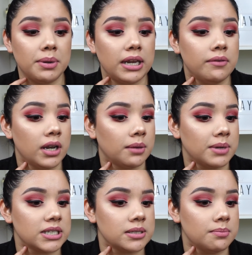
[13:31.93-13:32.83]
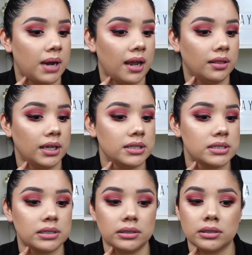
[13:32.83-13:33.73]
But even like my smile lines
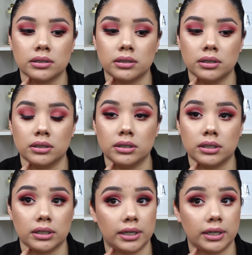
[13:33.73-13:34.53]
still look good.